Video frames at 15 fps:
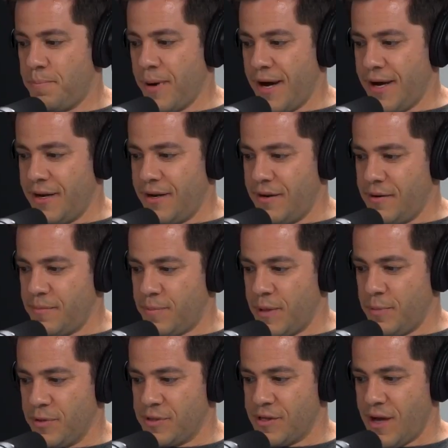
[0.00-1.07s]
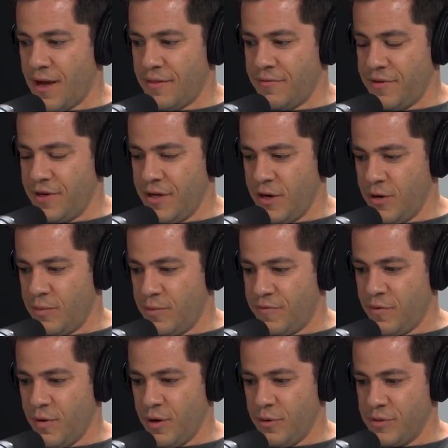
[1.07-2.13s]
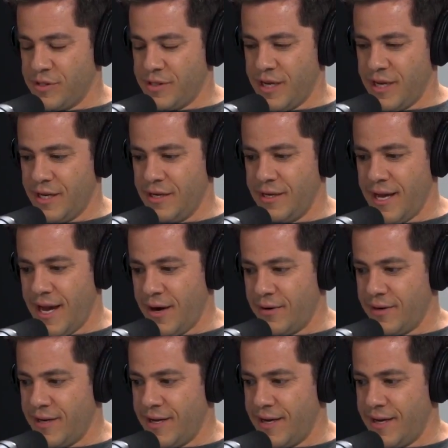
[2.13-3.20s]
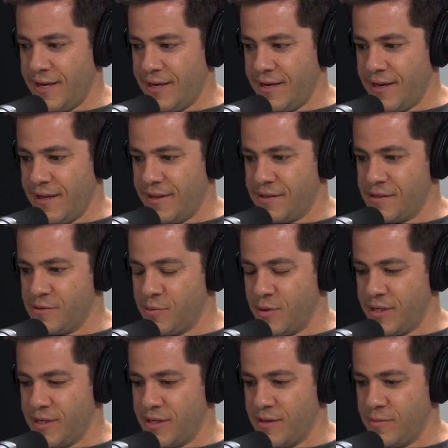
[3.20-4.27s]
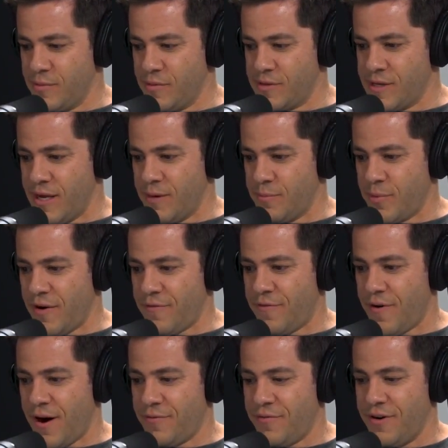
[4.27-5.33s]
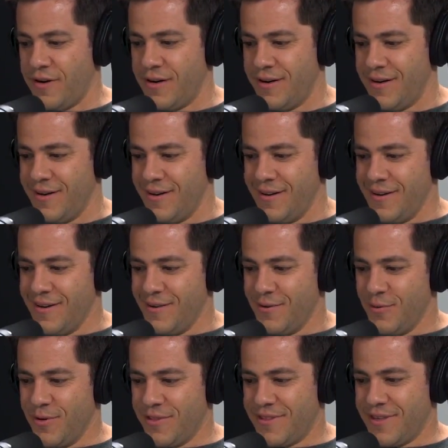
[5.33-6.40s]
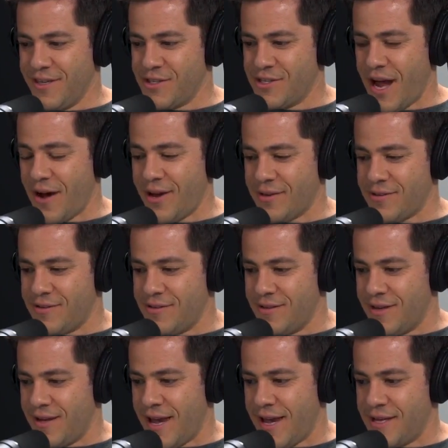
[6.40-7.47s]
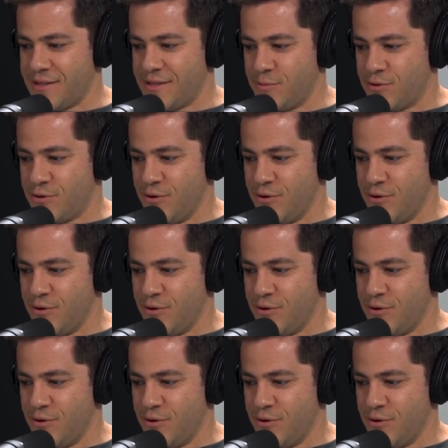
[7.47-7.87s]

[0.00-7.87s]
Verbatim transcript: but people saw the video before it was taken down, and uh, this is what he said. Brett Favre here, with a shout out to the Handsome